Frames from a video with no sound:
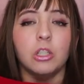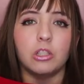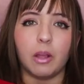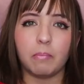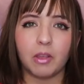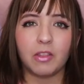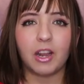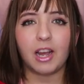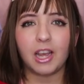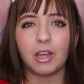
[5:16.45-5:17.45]
Something
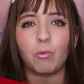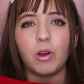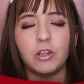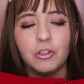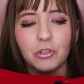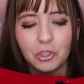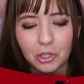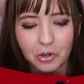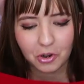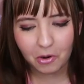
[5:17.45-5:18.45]
that I want you
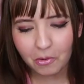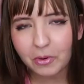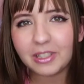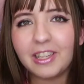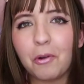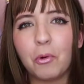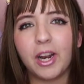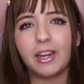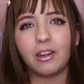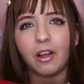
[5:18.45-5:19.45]
to know is that
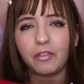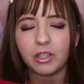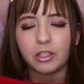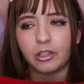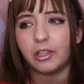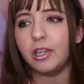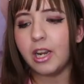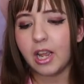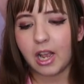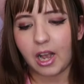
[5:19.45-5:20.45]
when I got this
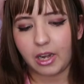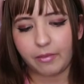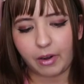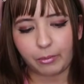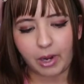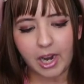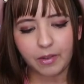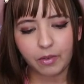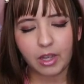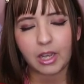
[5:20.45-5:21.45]
skirt and it
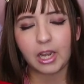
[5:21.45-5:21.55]
arrived,